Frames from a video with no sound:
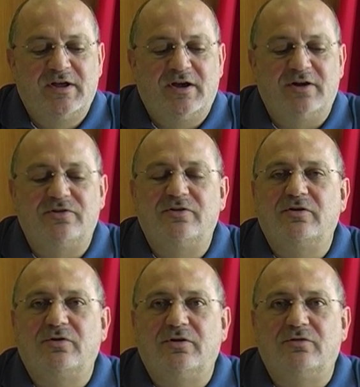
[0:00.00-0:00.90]
at the
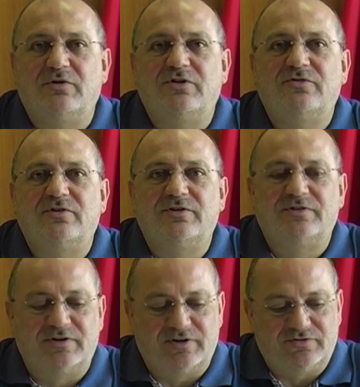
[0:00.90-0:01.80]
Education
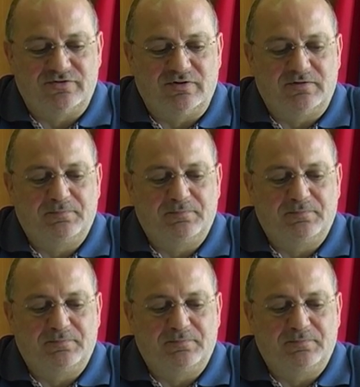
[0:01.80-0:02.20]
International.